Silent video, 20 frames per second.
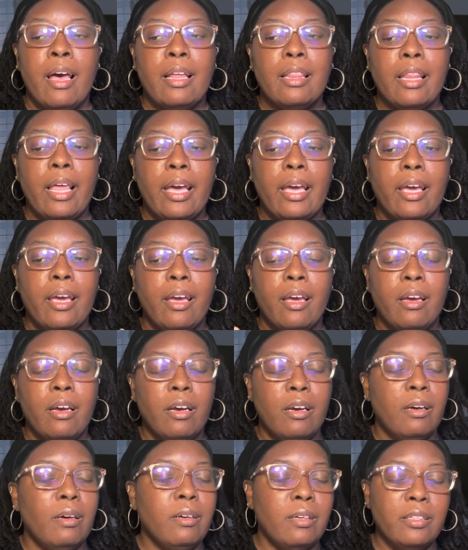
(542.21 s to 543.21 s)
like
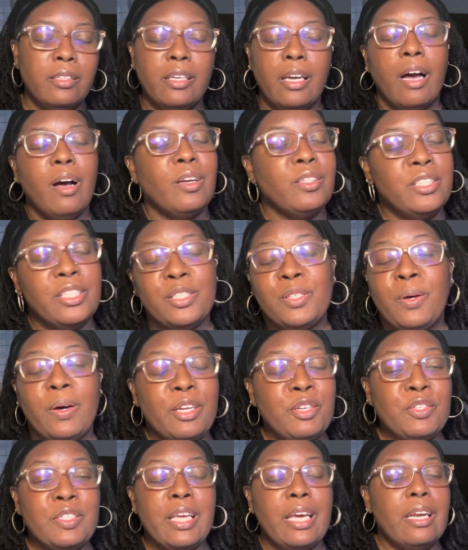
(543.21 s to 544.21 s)
oh, y'all just don't
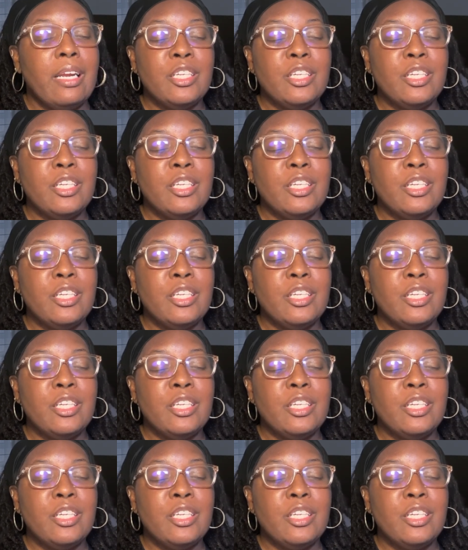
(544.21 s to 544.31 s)
understand.